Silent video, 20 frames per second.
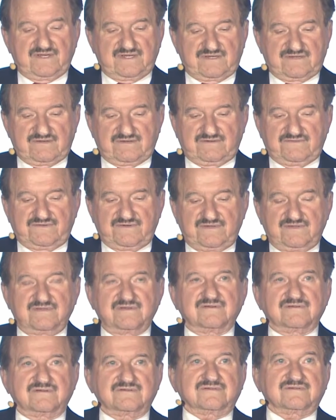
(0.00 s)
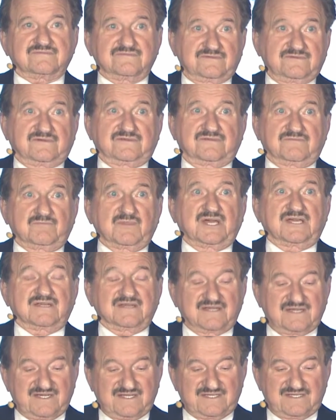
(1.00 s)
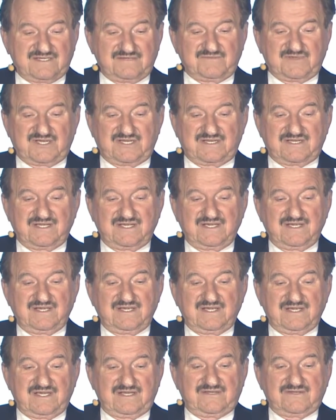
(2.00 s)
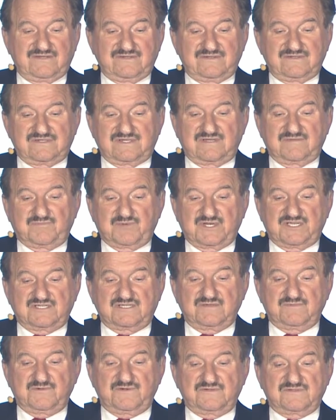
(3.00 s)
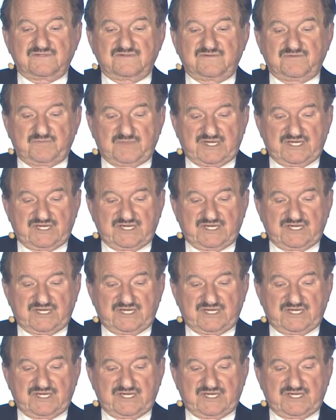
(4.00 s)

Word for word: Virchow, who was my countryman, introduced the principles of